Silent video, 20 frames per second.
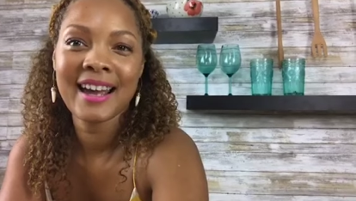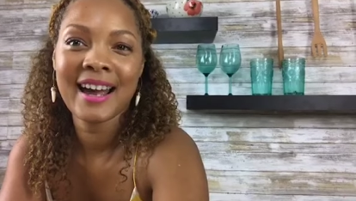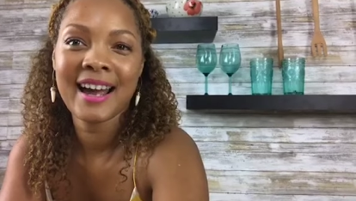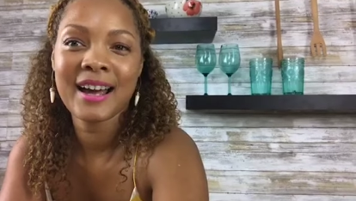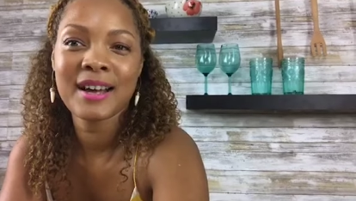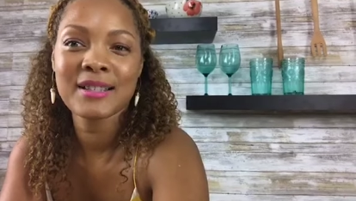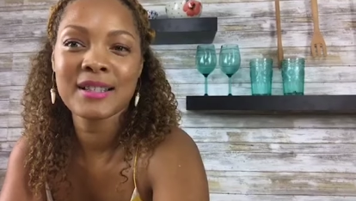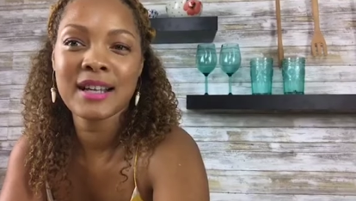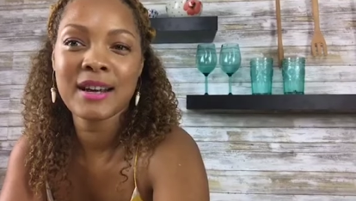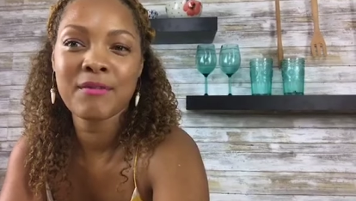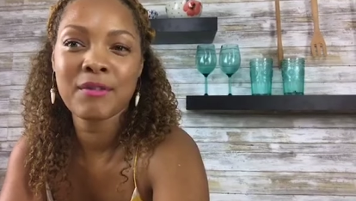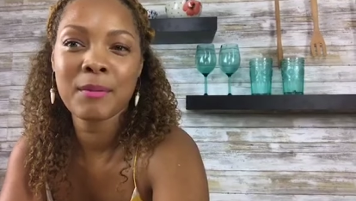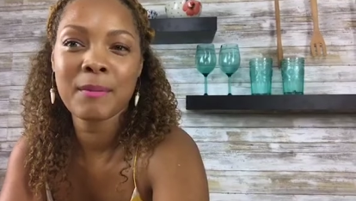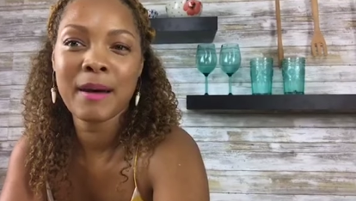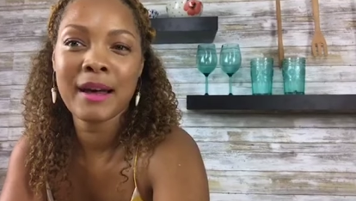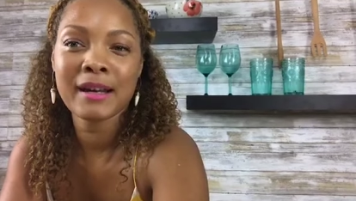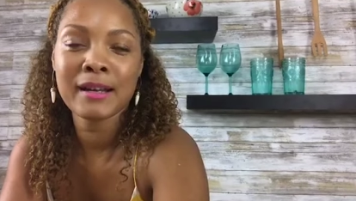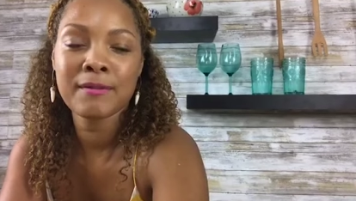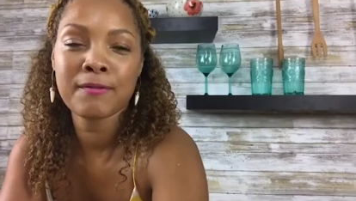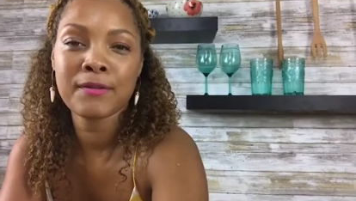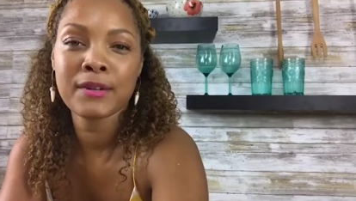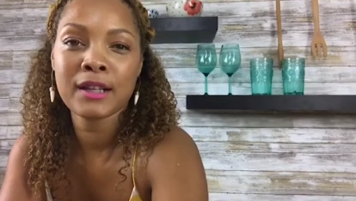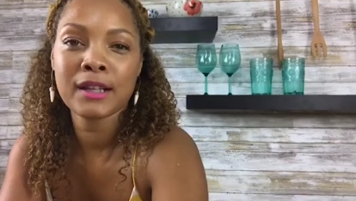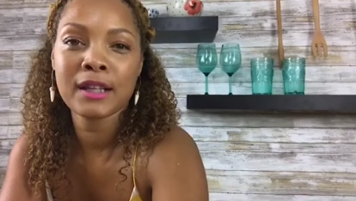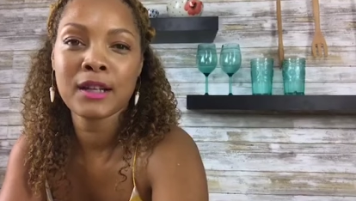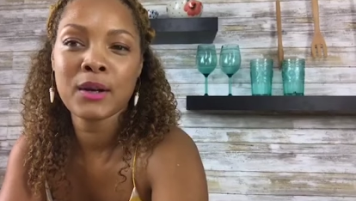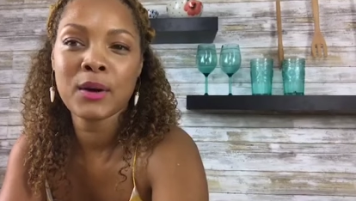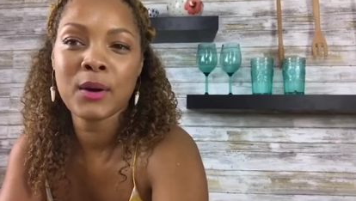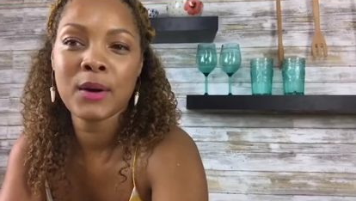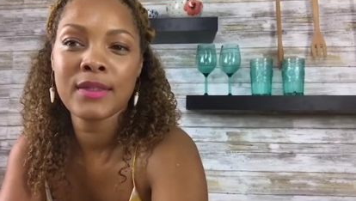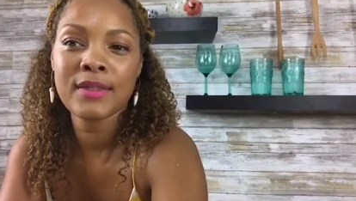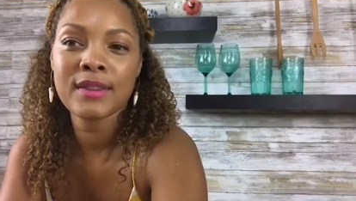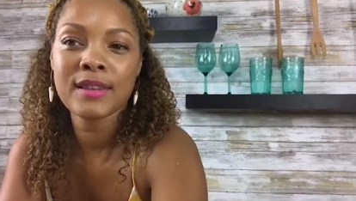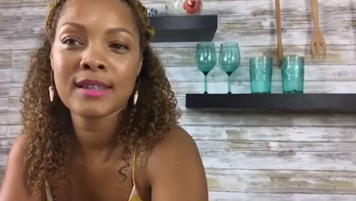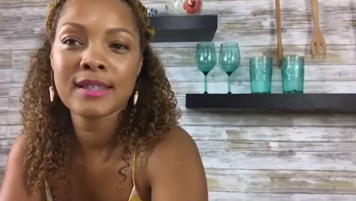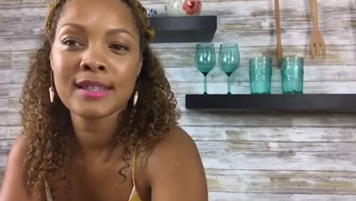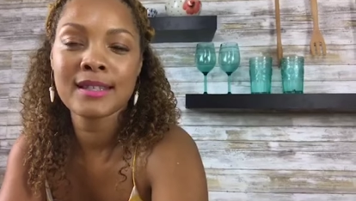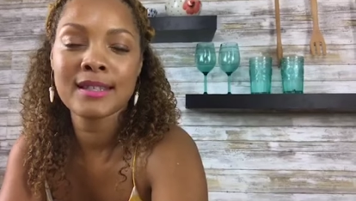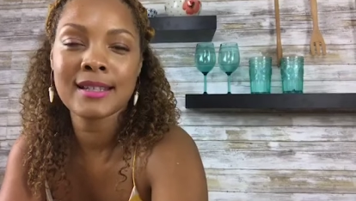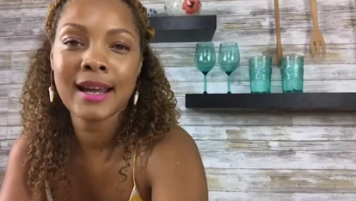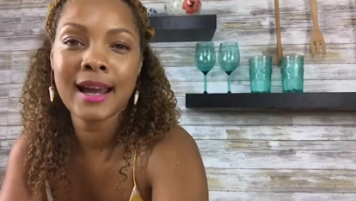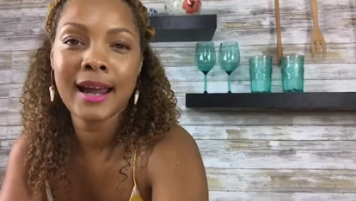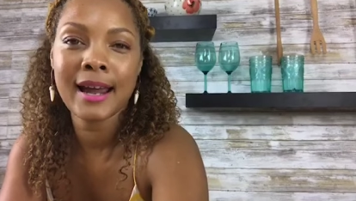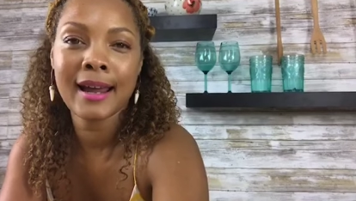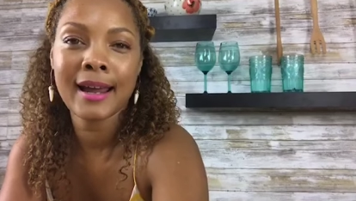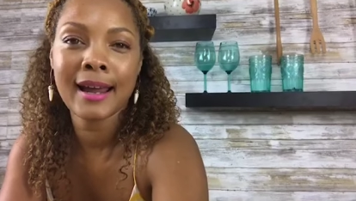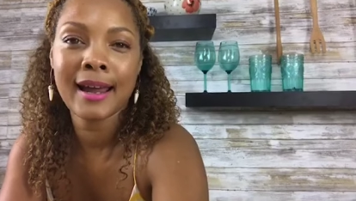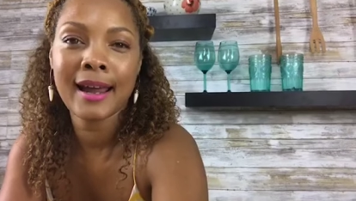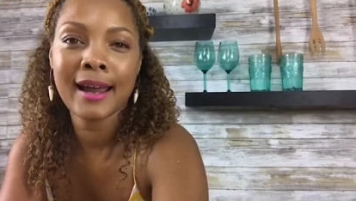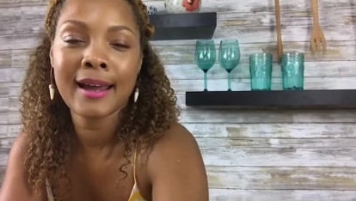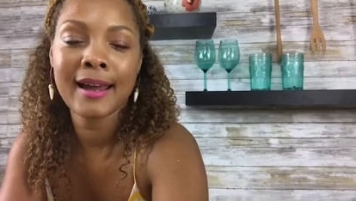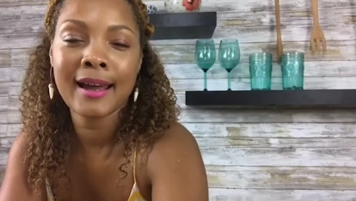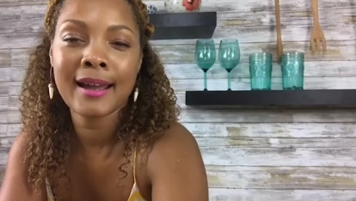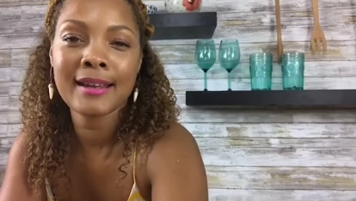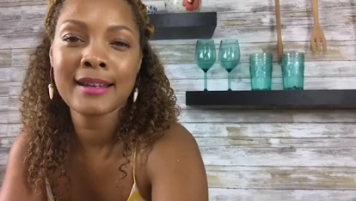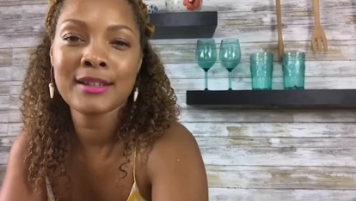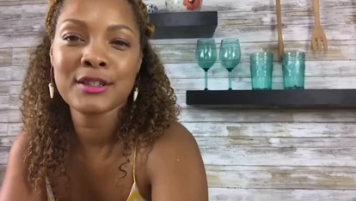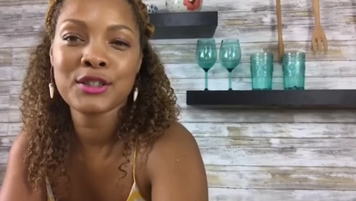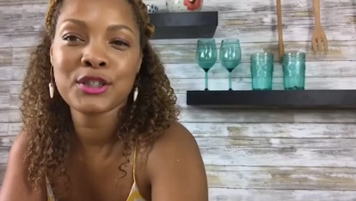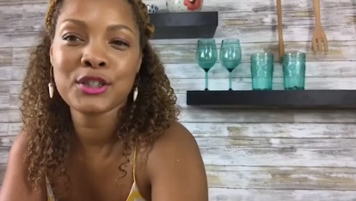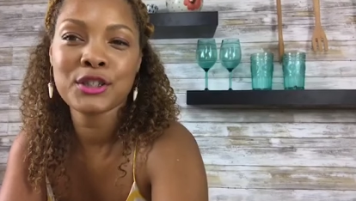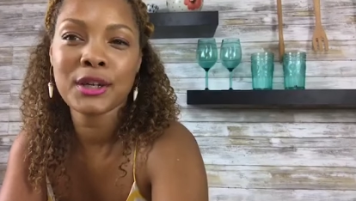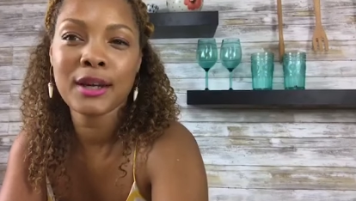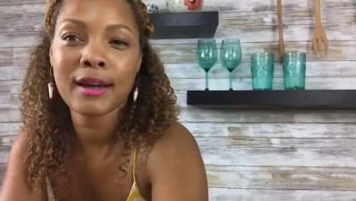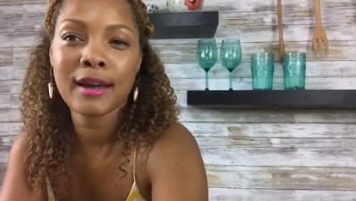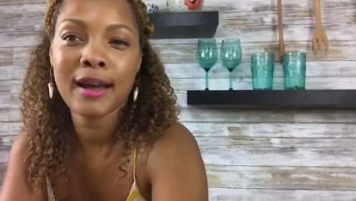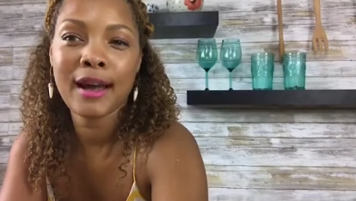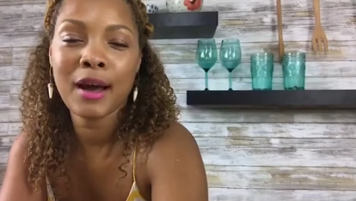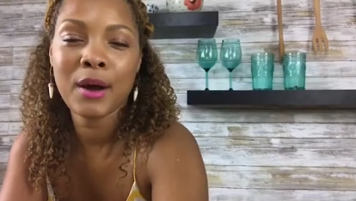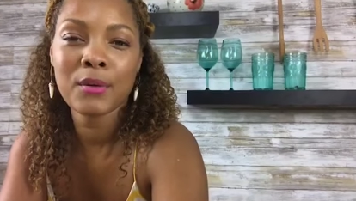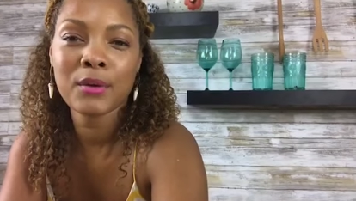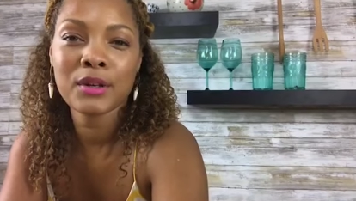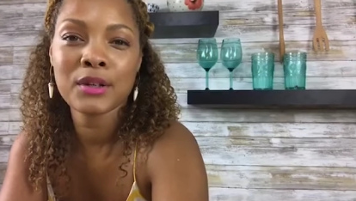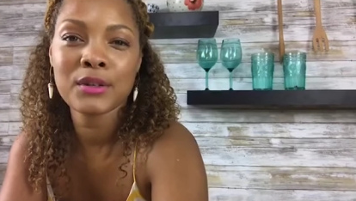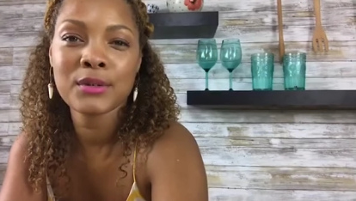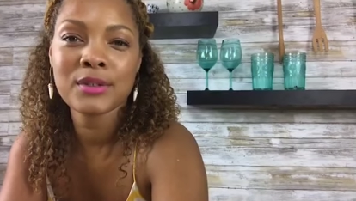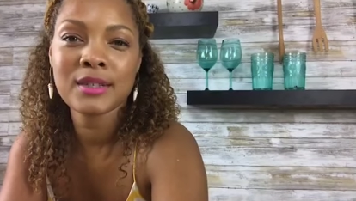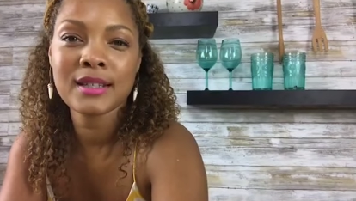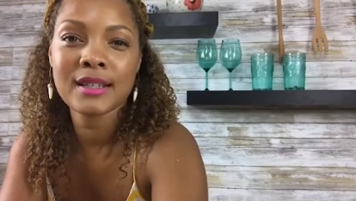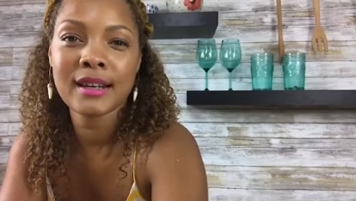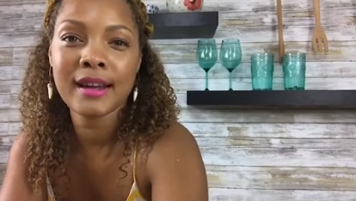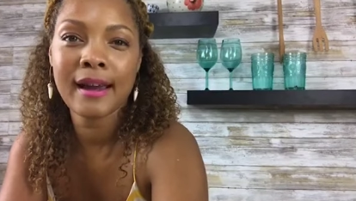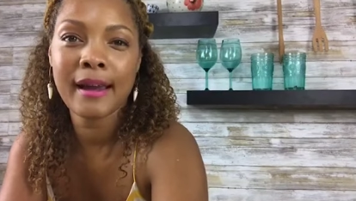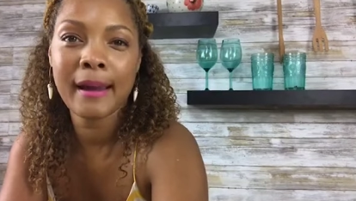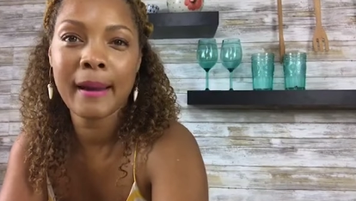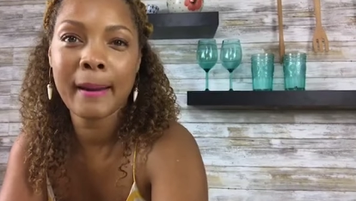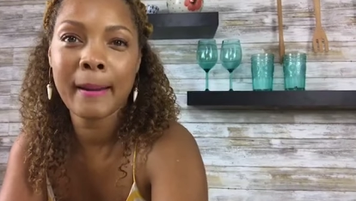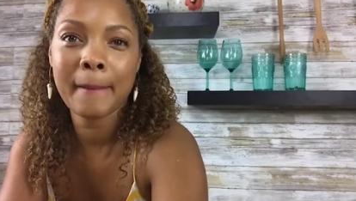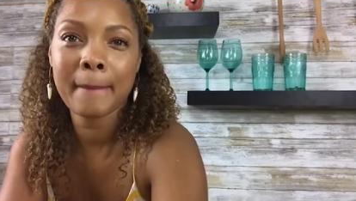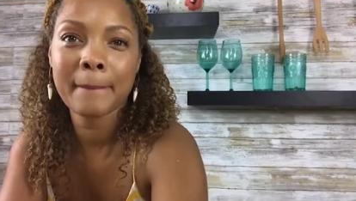How's everybody feeling on this day? Hey Aisha, how are you today?